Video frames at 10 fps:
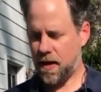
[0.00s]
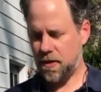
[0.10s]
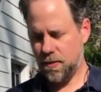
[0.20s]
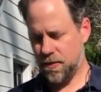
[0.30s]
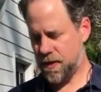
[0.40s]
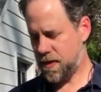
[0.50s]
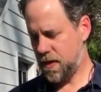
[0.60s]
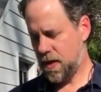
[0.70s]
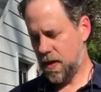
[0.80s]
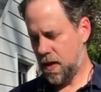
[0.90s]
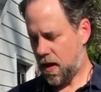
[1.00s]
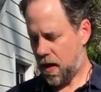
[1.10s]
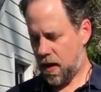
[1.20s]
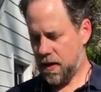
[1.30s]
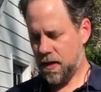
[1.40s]
I used
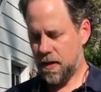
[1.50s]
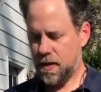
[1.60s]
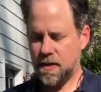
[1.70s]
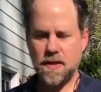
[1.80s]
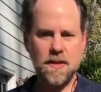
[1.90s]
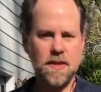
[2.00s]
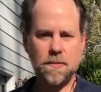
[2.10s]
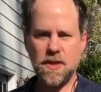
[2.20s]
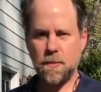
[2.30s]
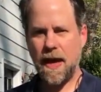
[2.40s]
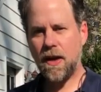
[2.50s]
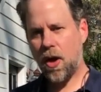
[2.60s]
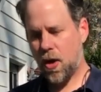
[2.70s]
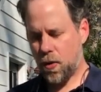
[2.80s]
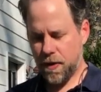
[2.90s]
onions, some
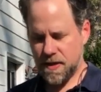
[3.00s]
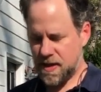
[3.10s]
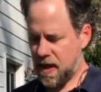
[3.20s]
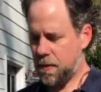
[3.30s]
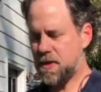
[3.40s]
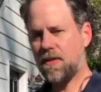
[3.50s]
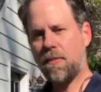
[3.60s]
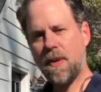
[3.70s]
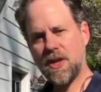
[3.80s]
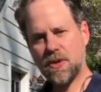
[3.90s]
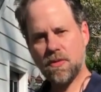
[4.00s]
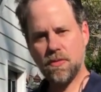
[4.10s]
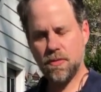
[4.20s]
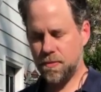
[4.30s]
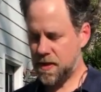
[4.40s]
tomato, the stems of the
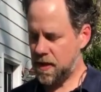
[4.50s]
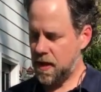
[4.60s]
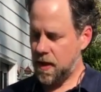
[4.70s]
mushrooms.